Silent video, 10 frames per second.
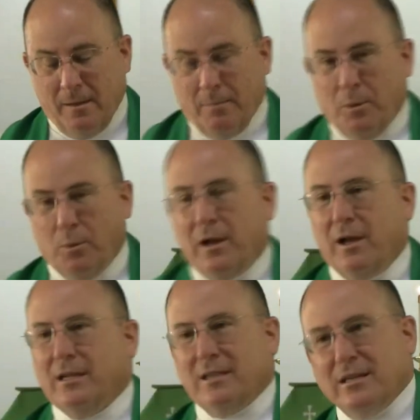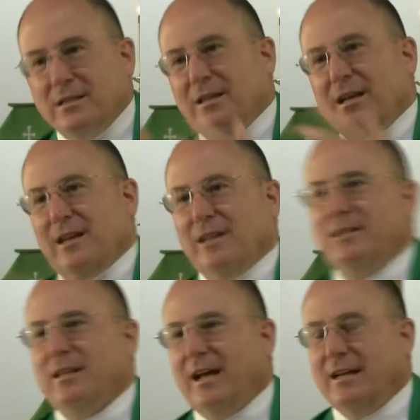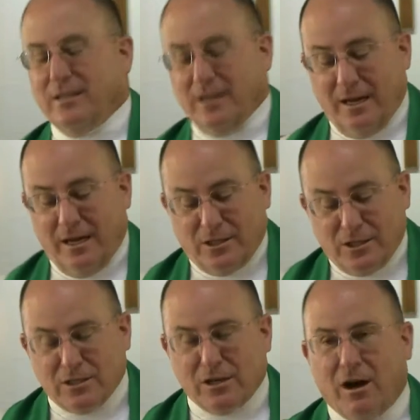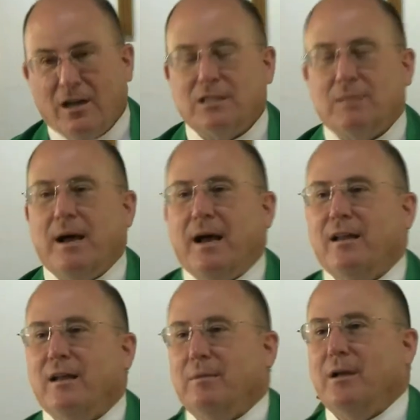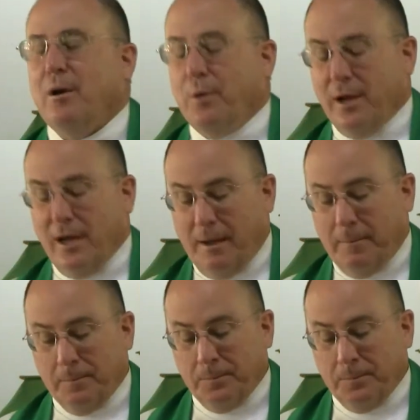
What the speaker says: But it doesn't get into that today. It just talks about him going up.